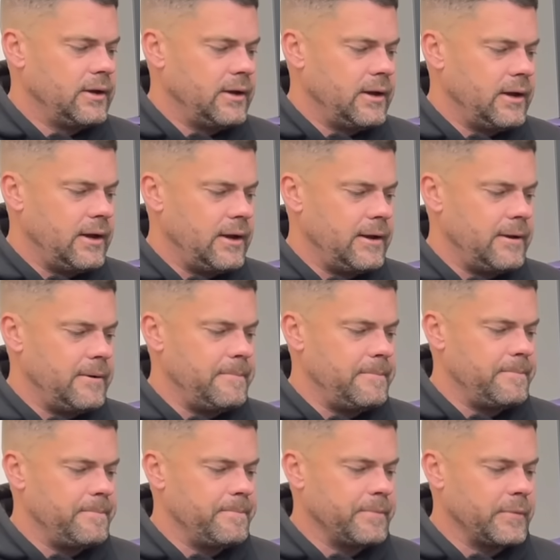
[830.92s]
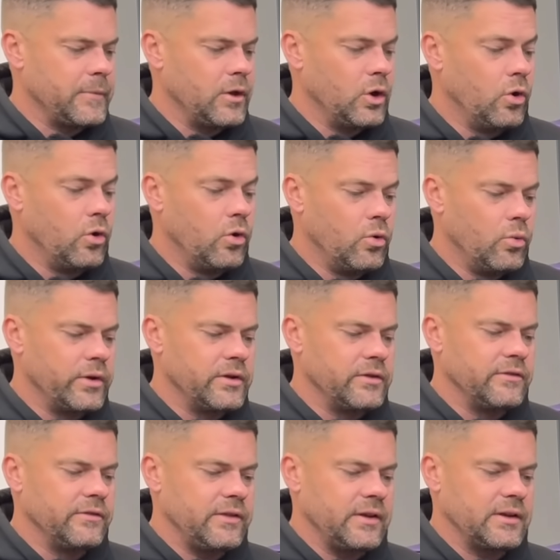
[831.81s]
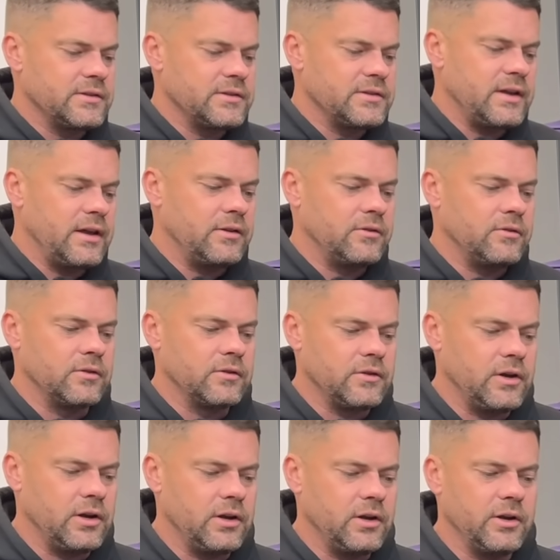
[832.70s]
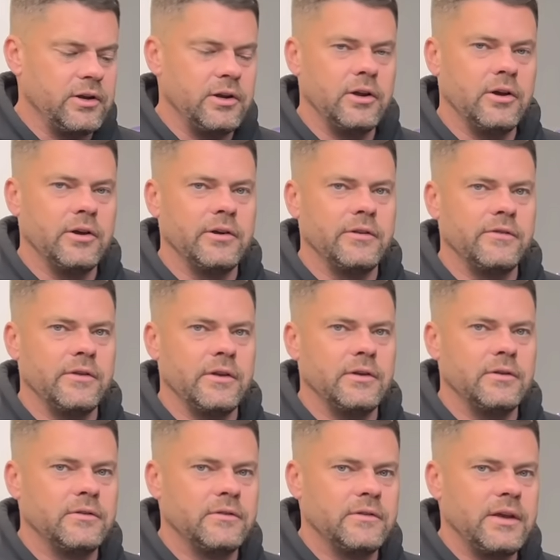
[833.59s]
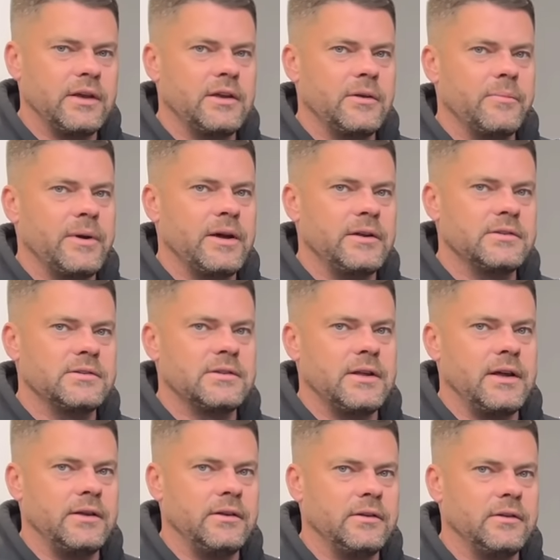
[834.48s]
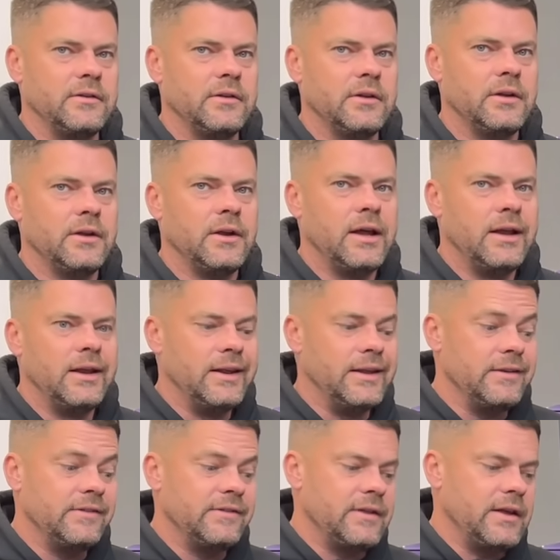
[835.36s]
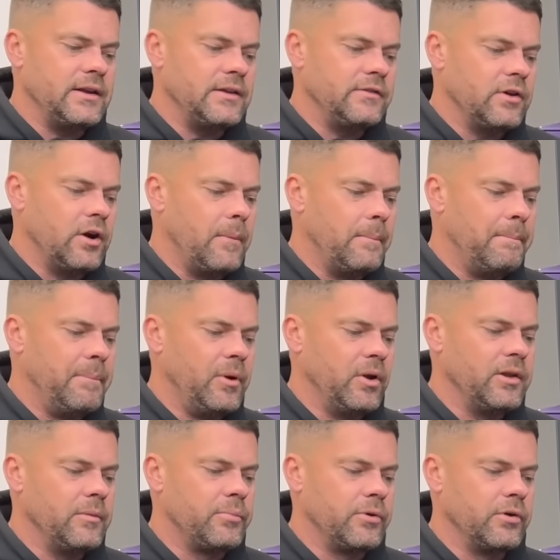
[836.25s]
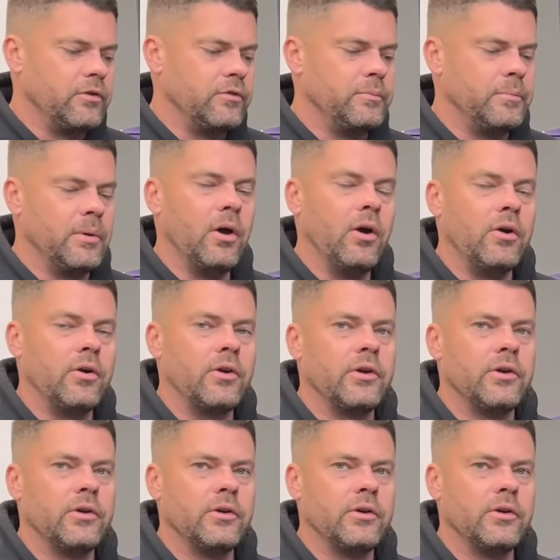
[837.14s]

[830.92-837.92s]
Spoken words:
Or we can stick a set of ductile iron liners in, take it back to standard. At least then he's got a bulletproof block.